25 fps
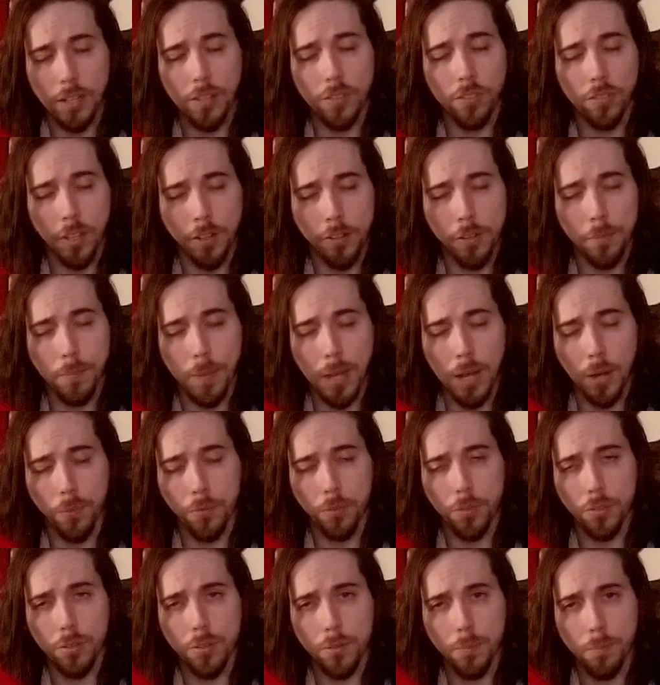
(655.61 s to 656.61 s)
a set
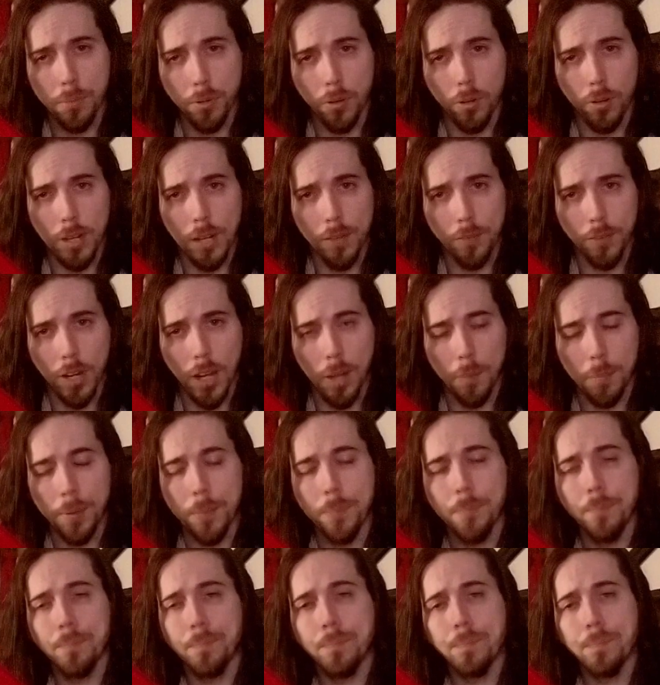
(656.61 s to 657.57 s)
amount per level up.